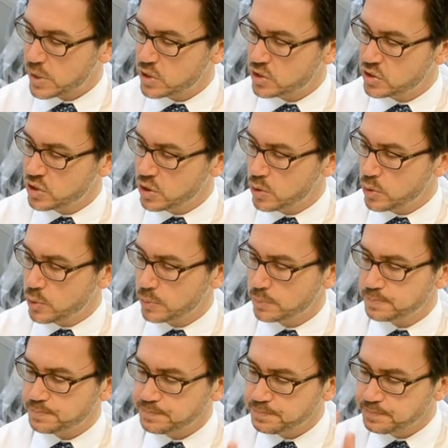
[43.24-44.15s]
So,
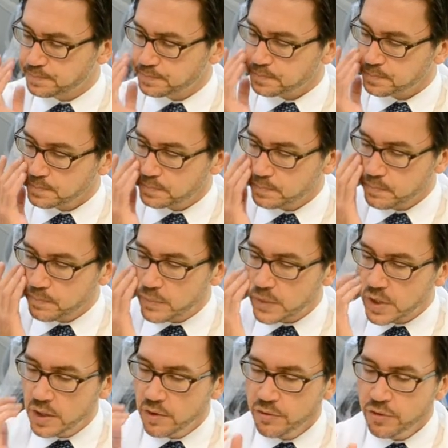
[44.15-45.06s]

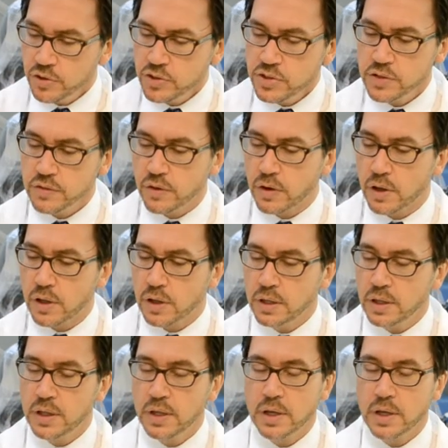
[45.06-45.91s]
first of all,